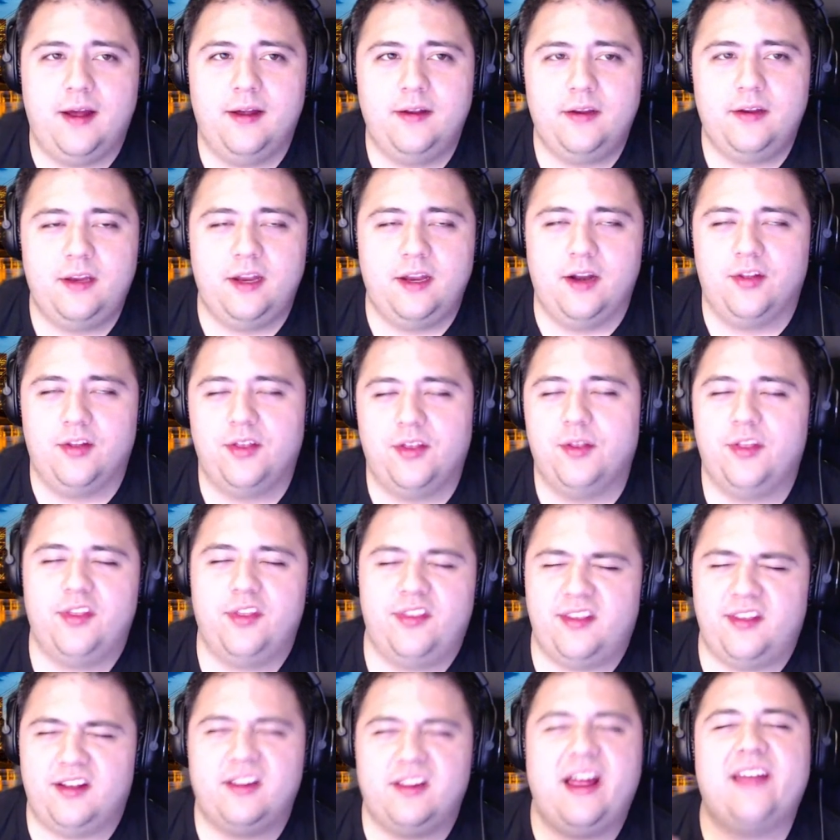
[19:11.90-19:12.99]
you know,
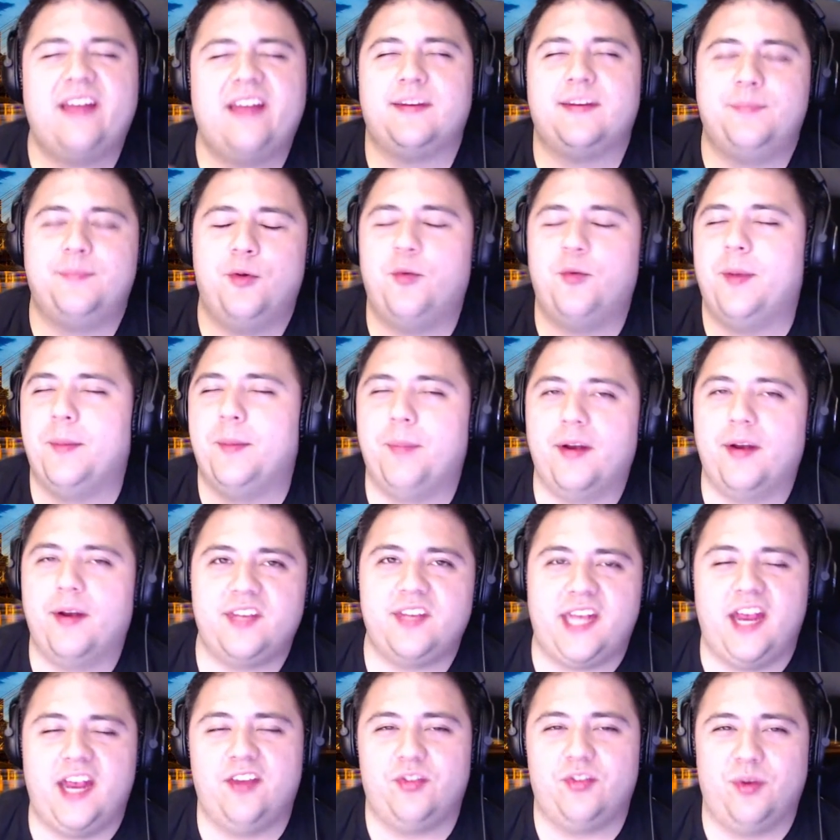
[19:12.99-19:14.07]
the classic boom and
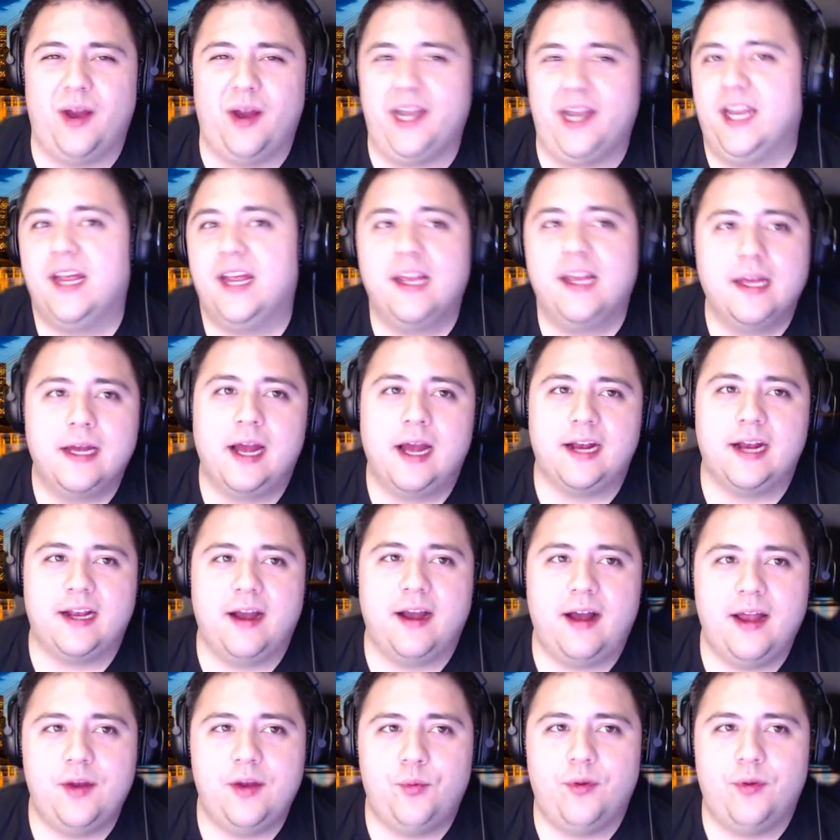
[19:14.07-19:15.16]
bust case, right? A
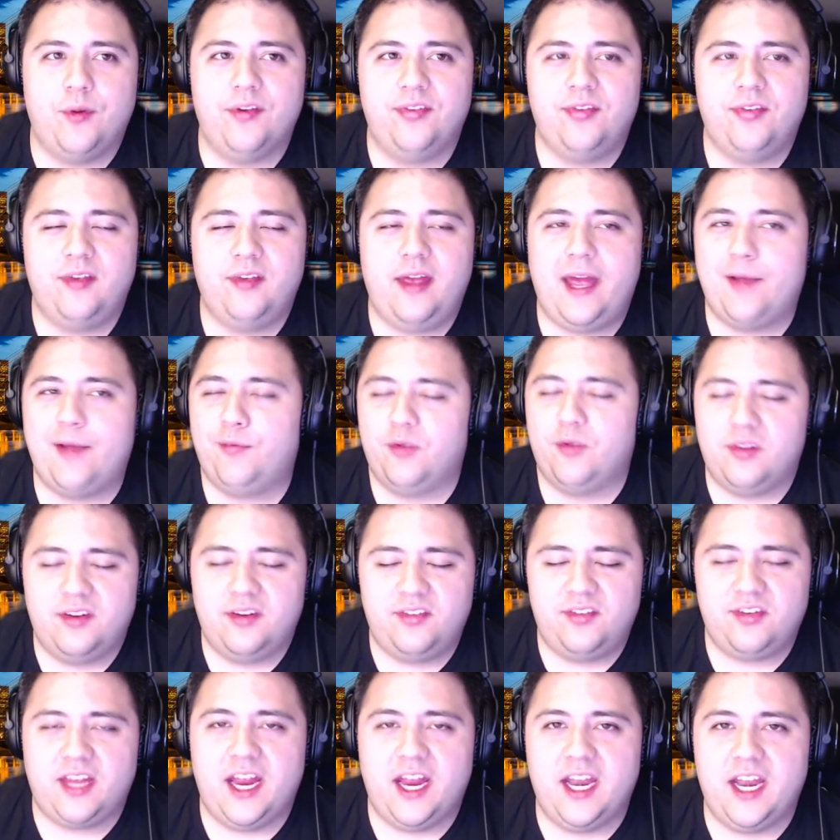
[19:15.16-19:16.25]
guy with
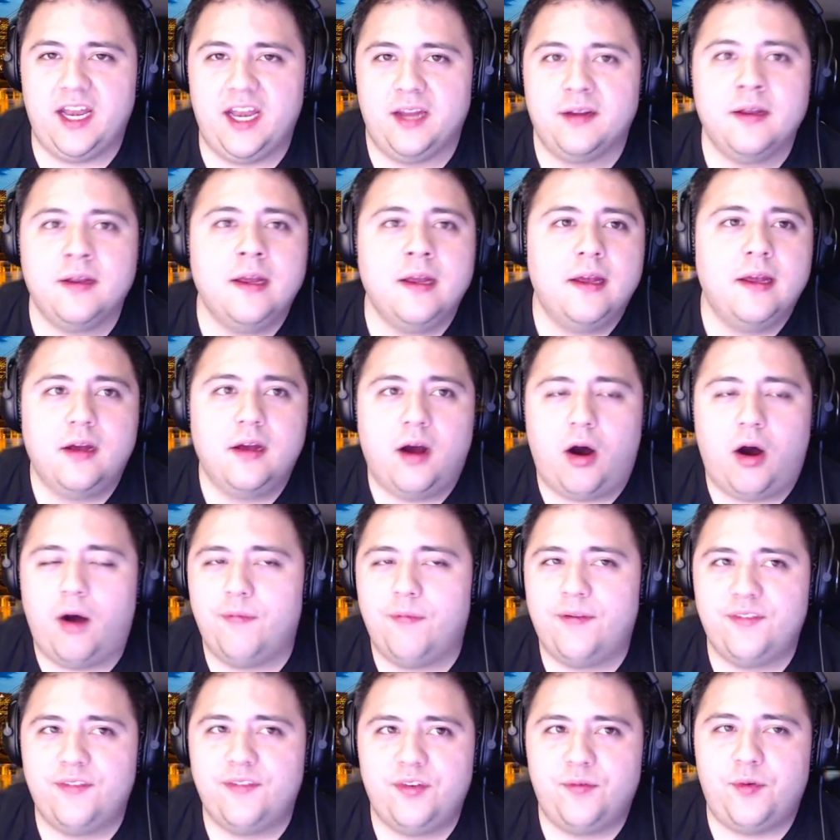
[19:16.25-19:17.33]
effortless skating,
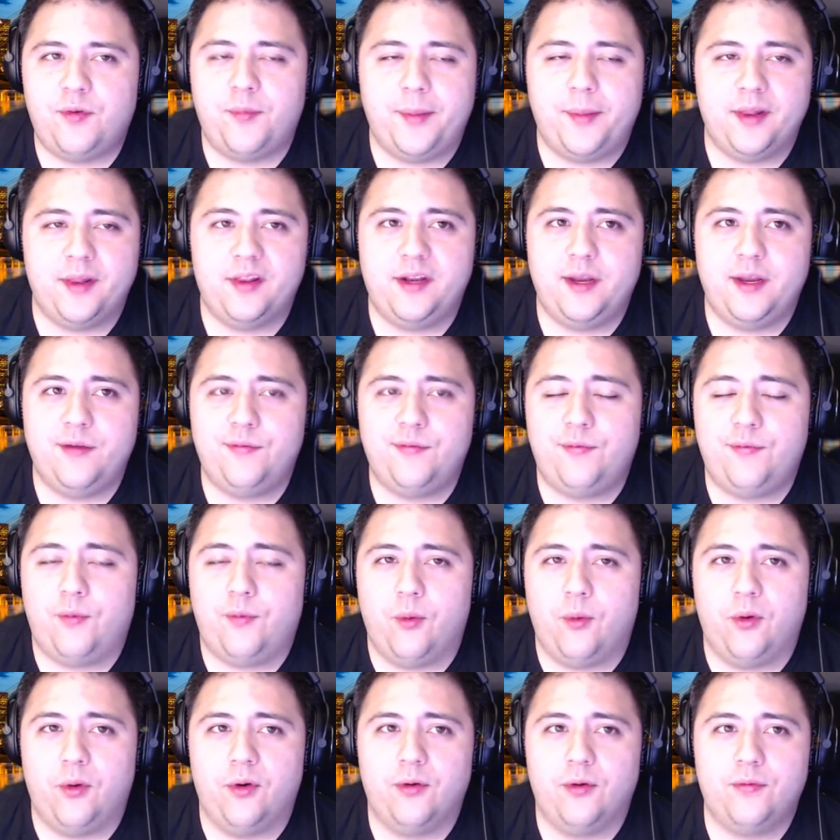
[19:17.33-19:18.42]
offensive ability
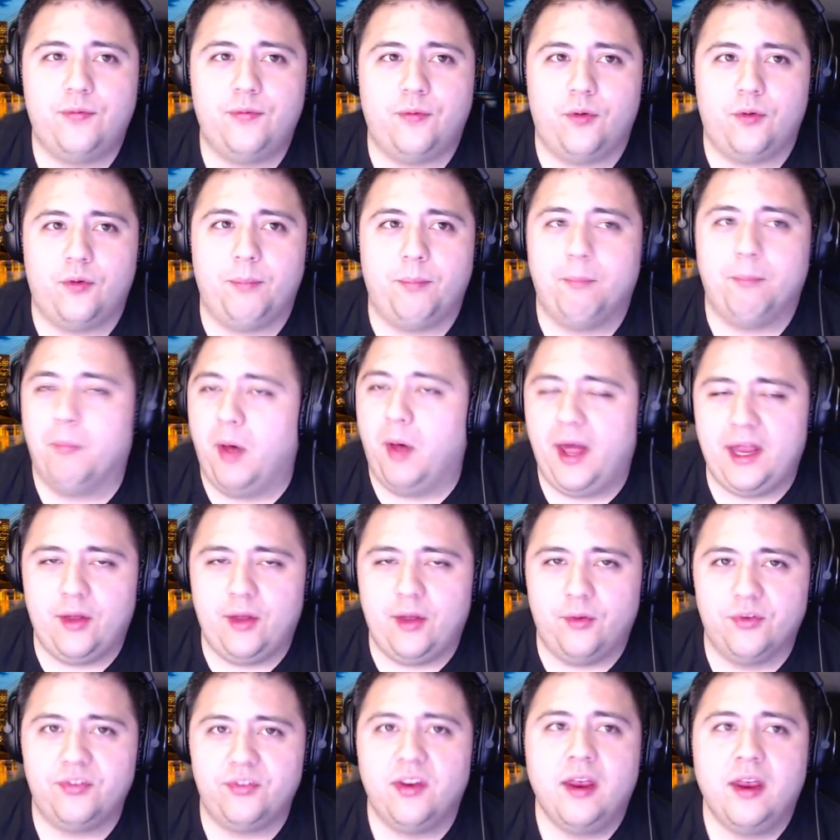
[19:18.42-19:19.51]
for
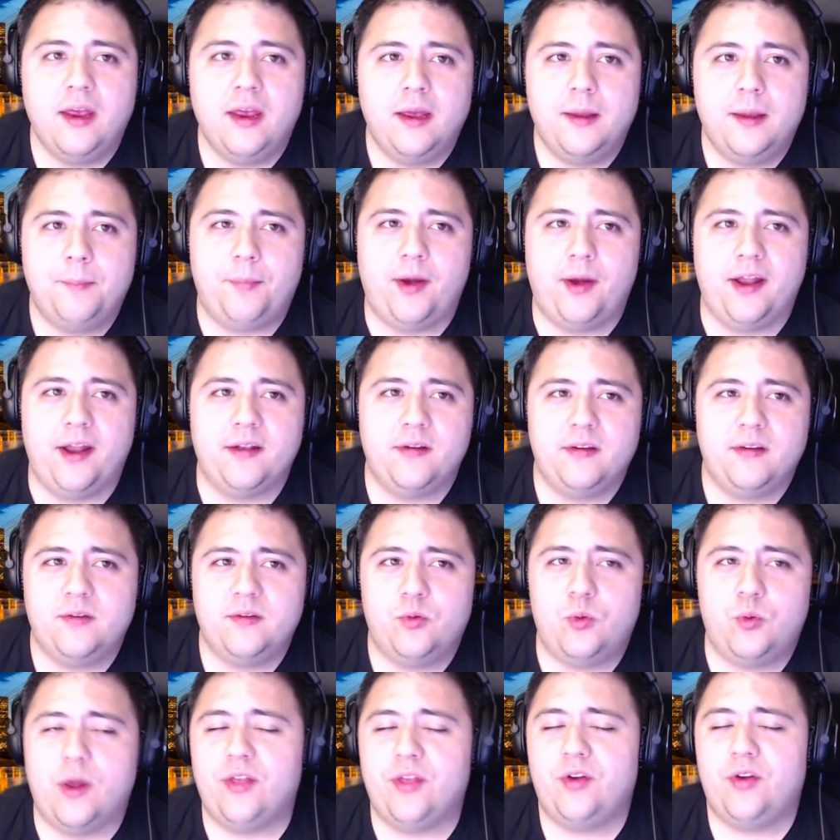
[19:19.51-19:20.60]
miles, but
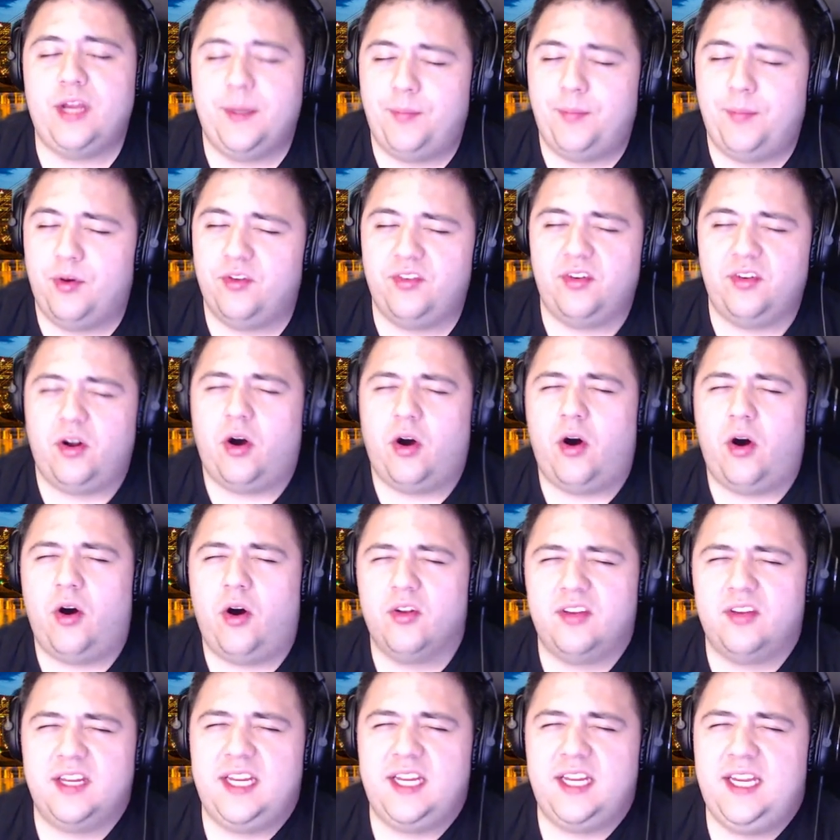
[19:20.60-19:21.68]
whether he puts it
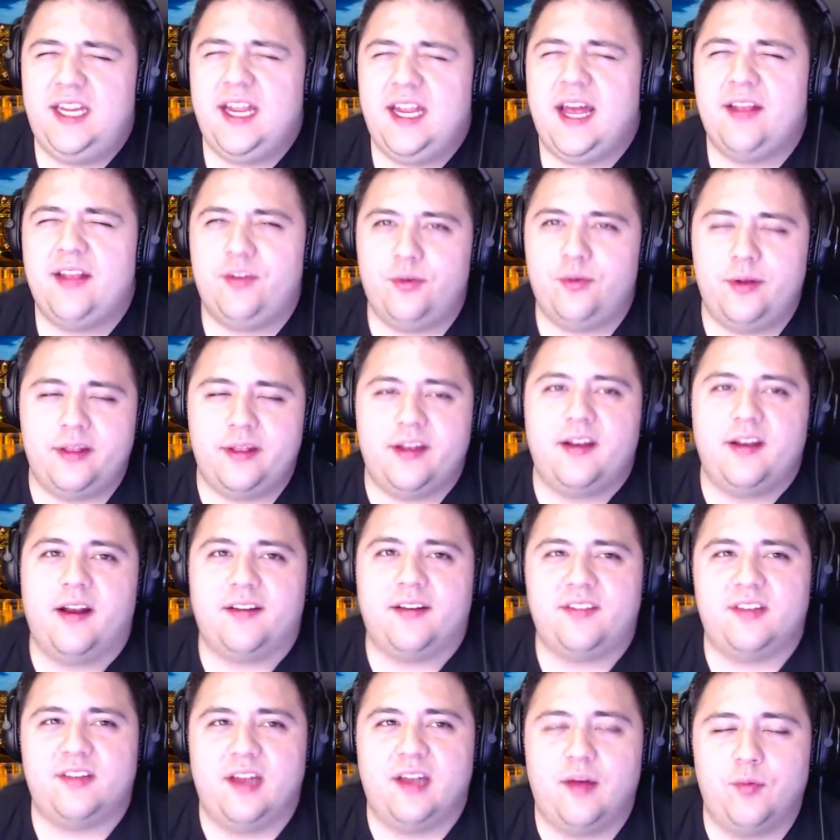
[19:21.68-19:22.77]
all together at the
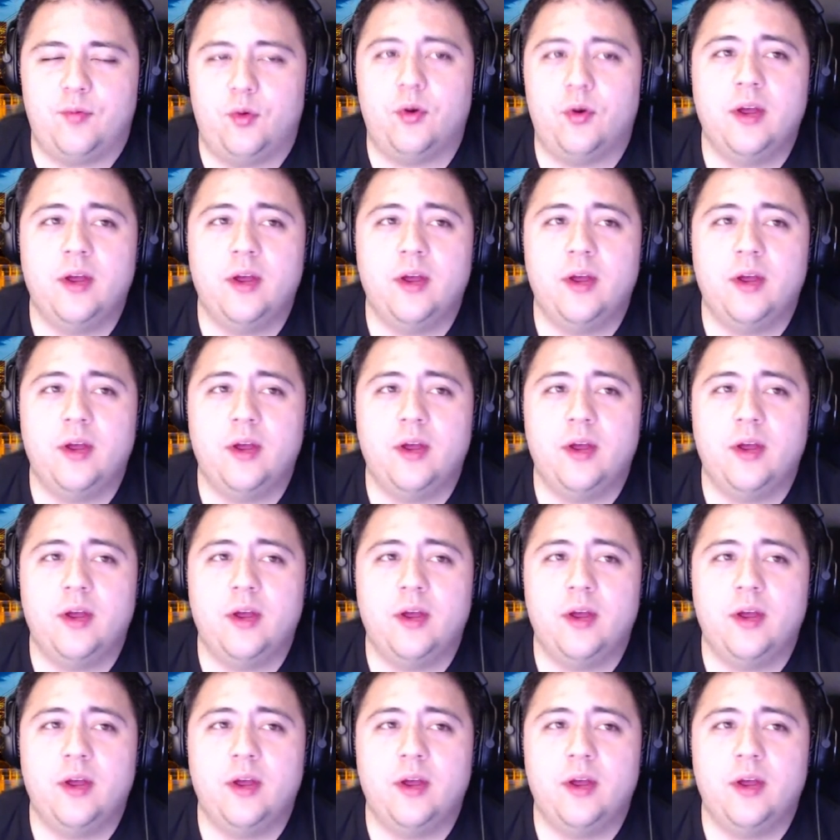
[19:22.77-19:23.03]
next level